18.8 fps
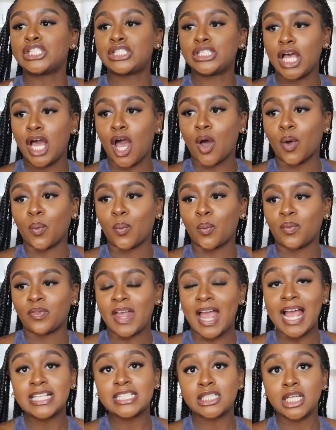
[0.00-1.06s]
so that
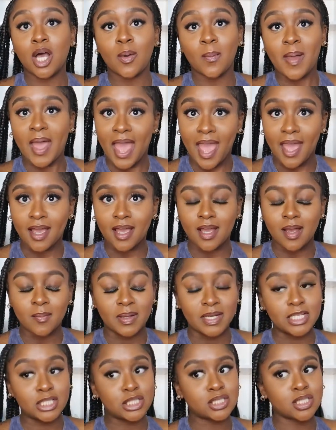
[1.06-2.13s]
has to go back,
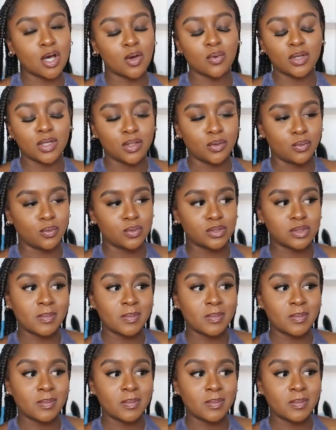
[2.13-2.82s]
but it's so cute.